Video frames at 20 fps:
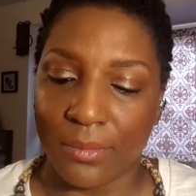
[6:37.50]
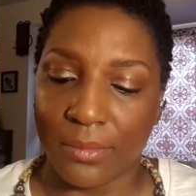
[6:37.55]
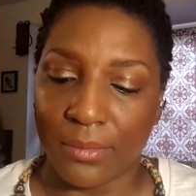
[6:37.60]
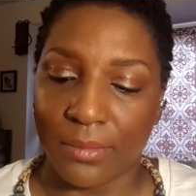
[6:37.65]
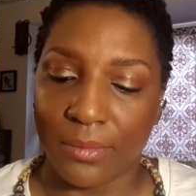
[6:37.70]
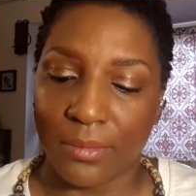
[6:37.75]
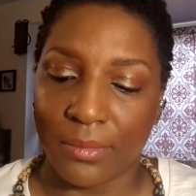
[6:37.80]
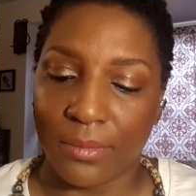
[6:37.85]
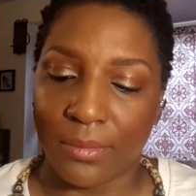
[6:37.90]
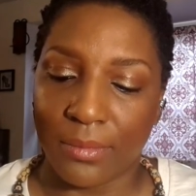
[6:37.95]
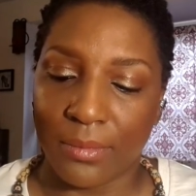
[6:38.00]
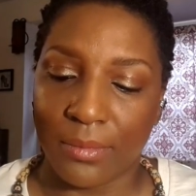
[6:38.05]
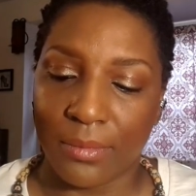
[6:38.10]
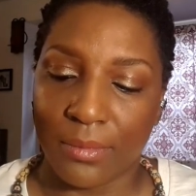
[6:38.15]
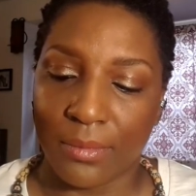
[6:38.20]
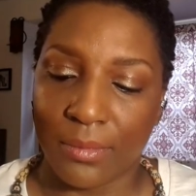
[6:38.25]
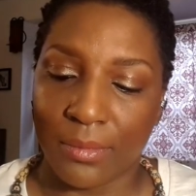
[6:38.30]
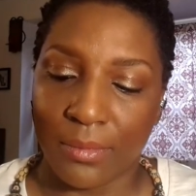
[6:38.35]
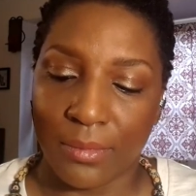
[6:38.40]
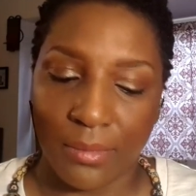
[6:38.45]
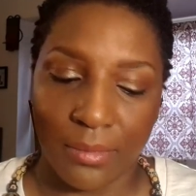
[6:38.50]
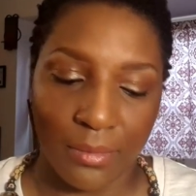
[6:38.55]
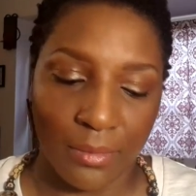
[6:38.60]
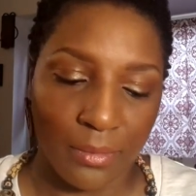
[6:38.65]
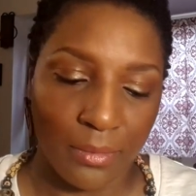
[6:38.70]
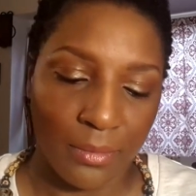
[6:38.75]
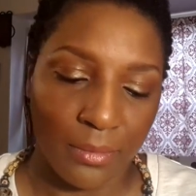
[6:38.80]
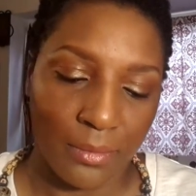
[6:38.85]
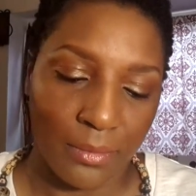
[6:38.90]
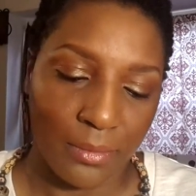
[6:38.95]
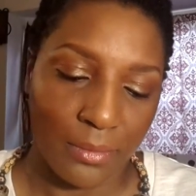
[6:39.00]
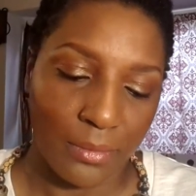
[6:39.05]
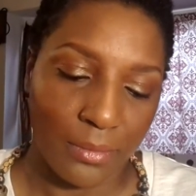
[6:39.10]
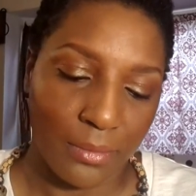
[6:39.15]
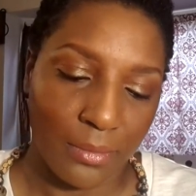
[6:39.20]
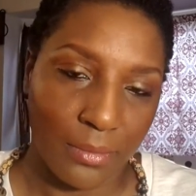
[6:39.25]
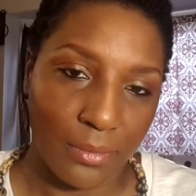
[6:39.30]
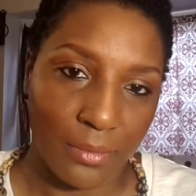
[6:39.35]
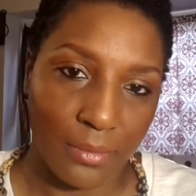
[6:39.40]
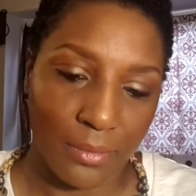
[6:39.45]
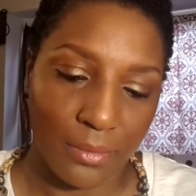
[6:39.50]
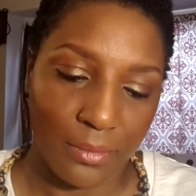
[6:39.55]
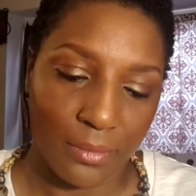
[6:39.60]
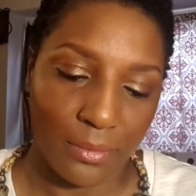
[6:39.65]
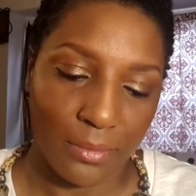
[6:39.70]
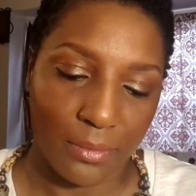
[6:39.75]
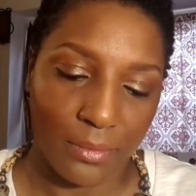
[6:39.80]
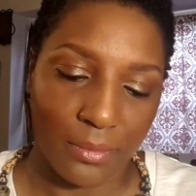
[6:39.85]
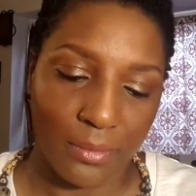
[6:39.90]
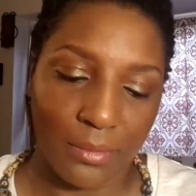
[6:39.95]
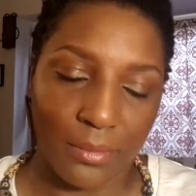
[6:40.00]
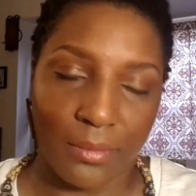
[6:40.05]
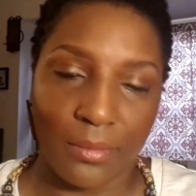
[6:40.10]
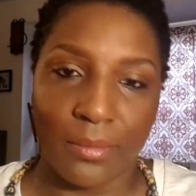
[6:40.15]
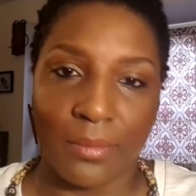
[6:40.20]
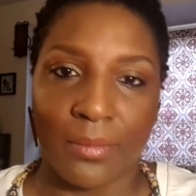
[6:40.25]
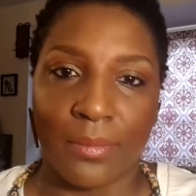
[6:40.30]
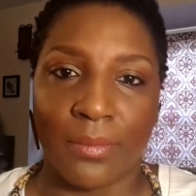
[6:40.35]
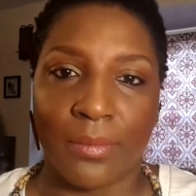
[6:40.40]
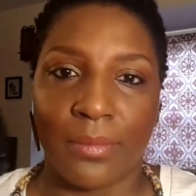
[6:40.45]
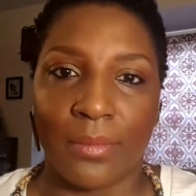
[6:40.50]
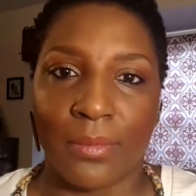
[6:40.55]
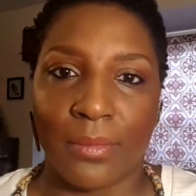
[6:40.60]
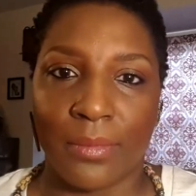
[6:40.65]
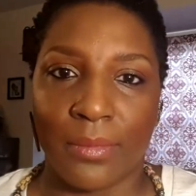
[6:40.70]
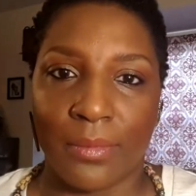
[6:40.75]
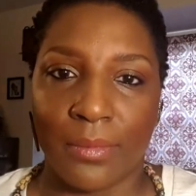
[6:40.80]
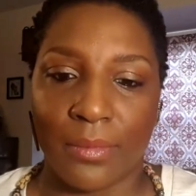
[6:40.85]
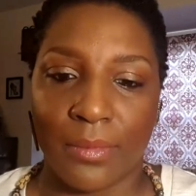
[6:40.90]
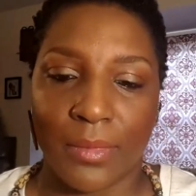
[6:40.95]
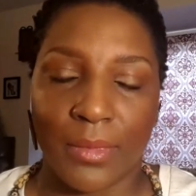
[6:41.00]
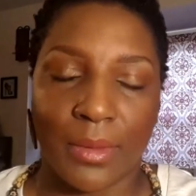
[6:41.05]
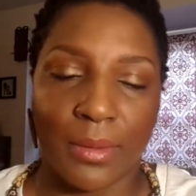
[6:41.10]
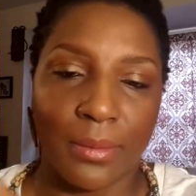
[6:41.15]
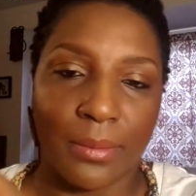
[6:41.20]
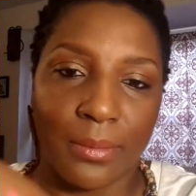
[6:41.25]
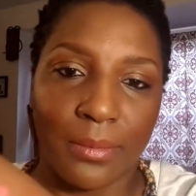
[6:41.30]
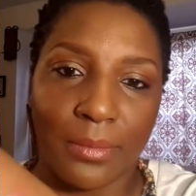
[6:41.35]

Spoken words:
(silence)